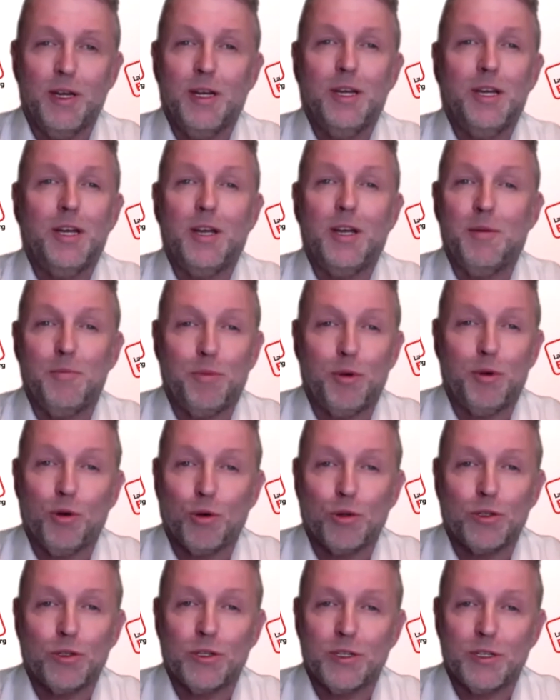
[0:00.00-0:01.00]

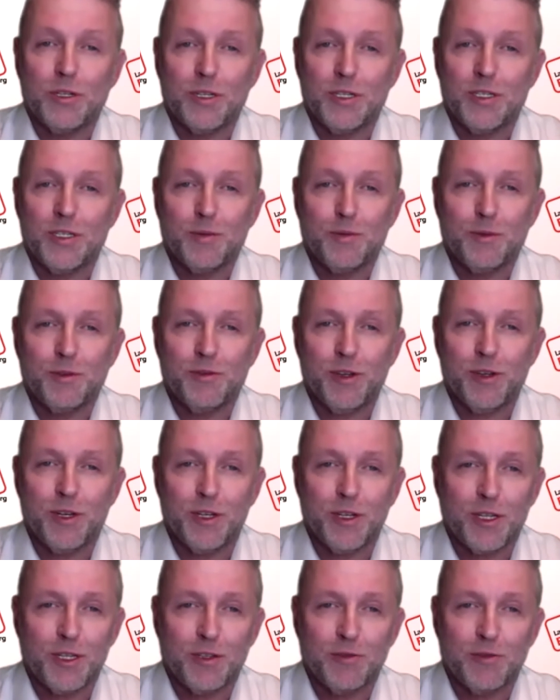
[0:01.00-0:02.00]
important in terms of
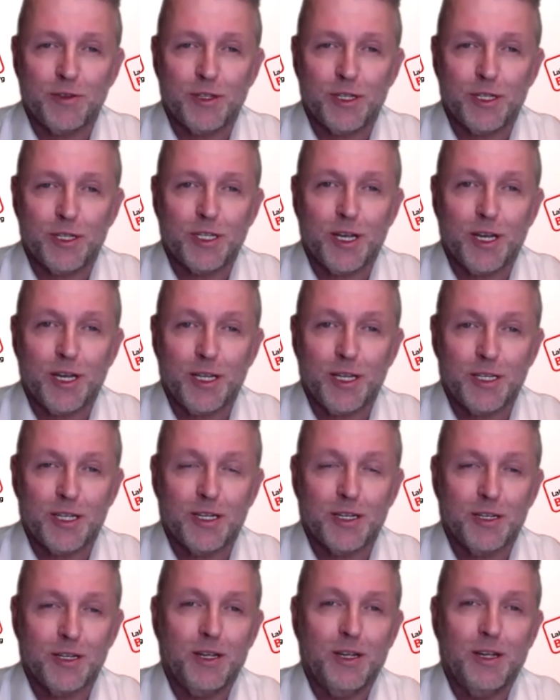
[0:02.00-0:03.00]
earnings for the state
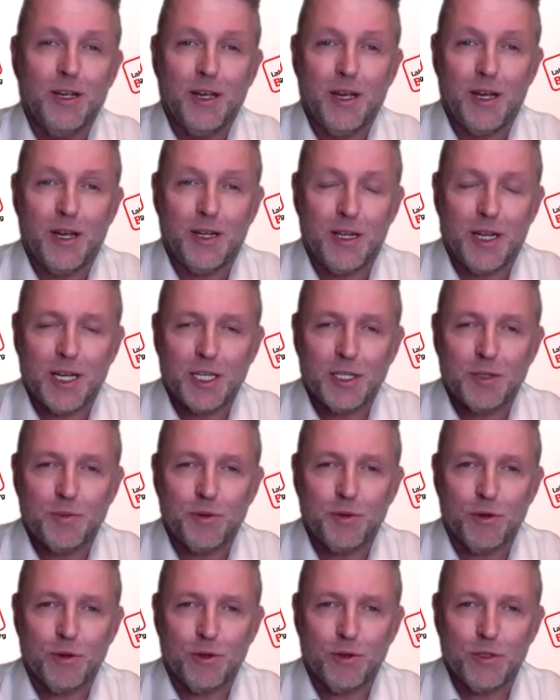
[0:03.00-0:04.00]
and
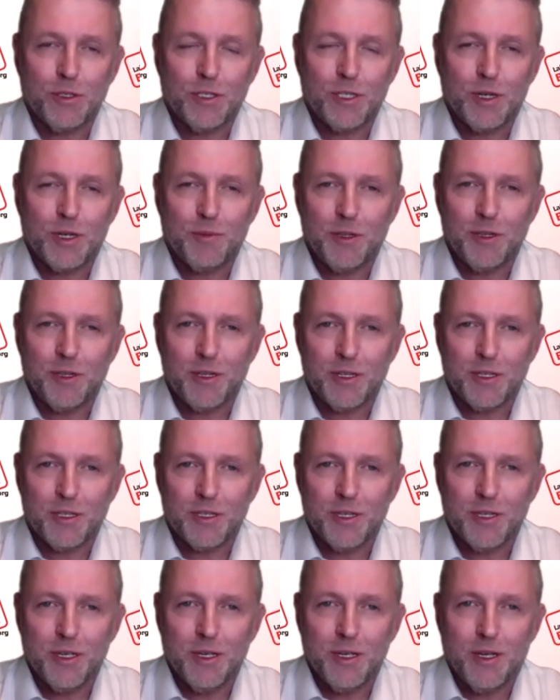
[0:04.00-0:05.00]
exports. Tell me
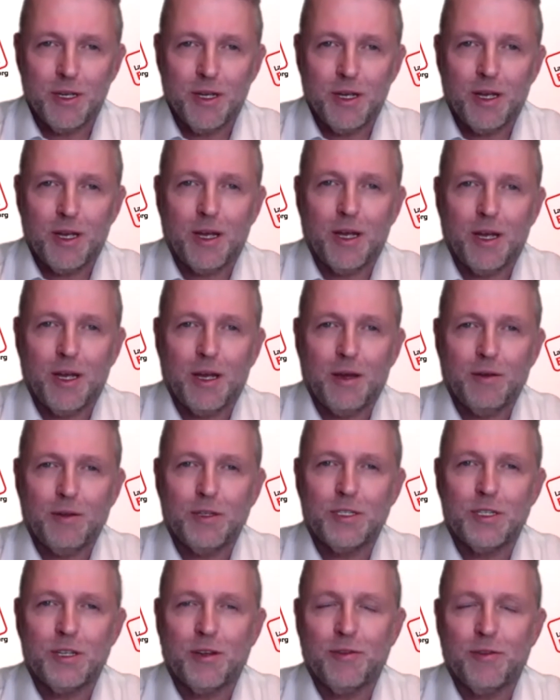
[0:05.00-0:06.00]
this, how are the
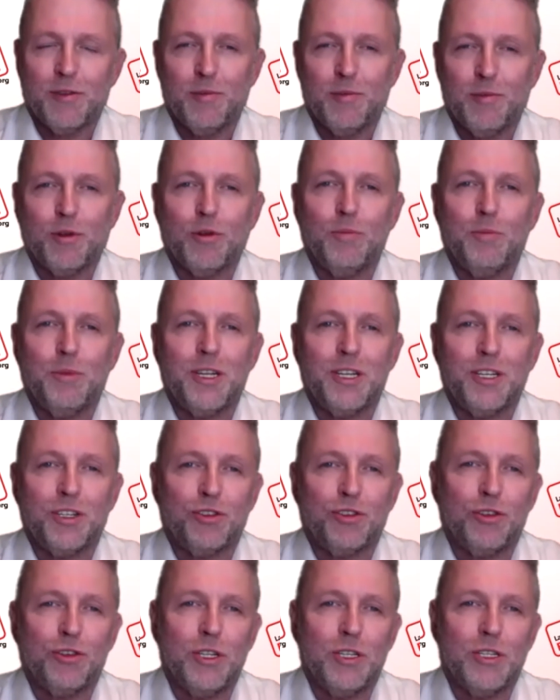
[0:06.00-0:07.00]
self-employed being
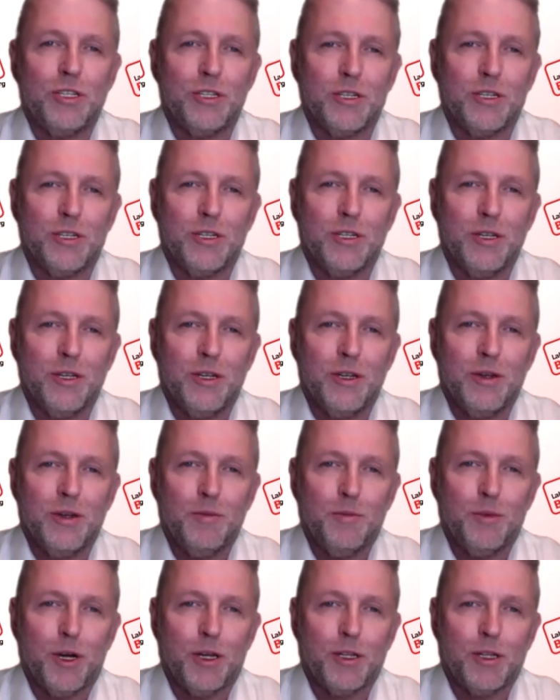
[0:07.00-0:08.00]
treated
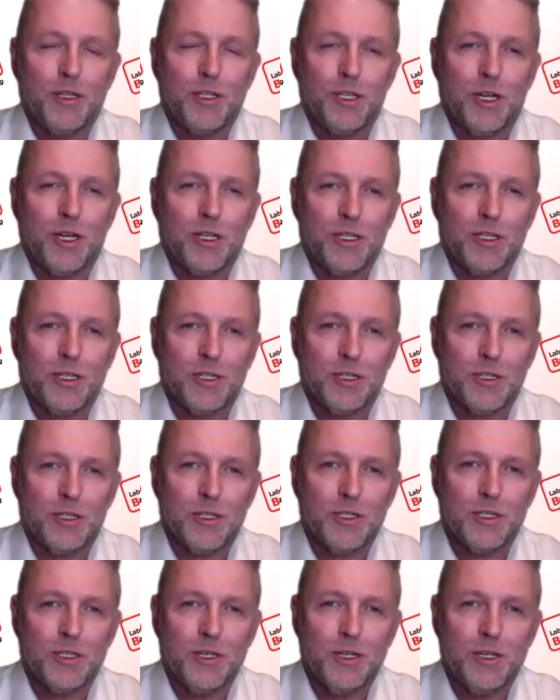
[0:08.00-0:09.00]
by the
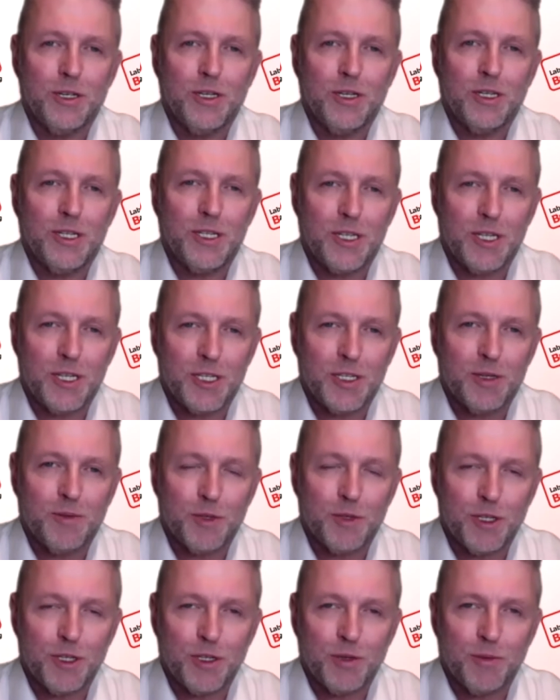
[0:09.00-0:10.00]
Chancellor's
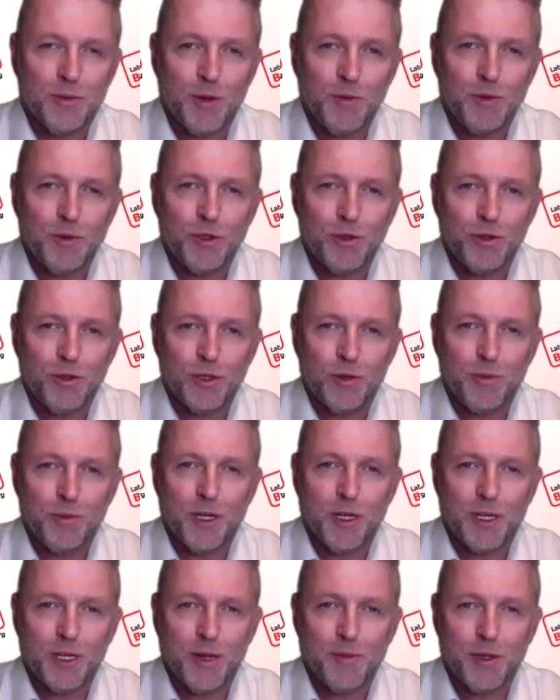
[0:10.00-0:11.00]
systems at the moment during the
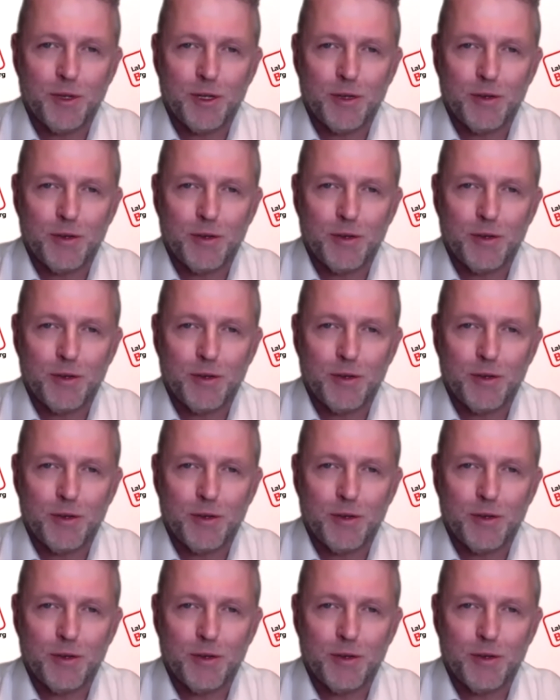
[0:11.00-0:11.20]
pandemic?